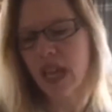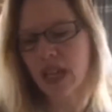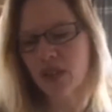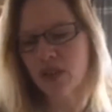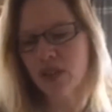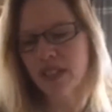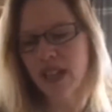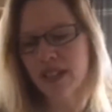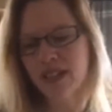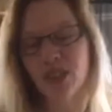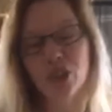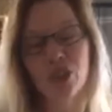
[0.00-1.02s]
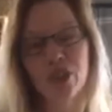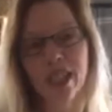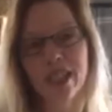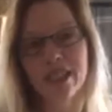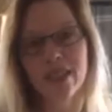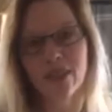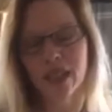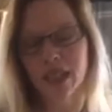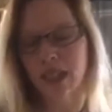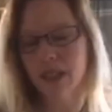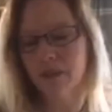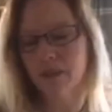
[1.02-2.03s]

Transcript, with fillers: exercising creativity,